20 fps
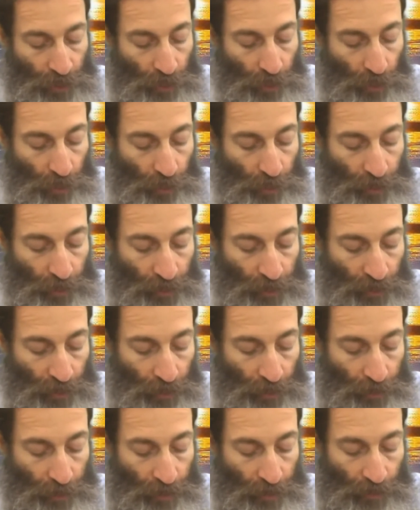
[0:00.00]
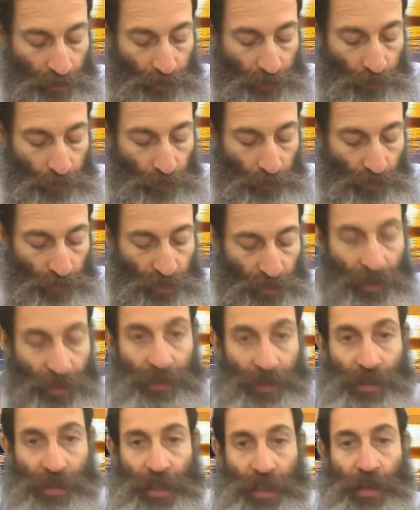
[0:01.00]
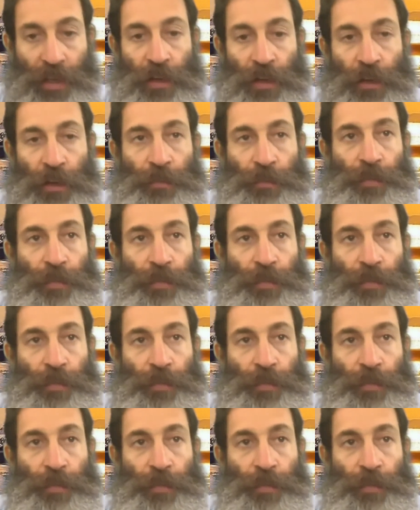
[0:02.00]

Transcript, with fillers: will become as foolish as they are.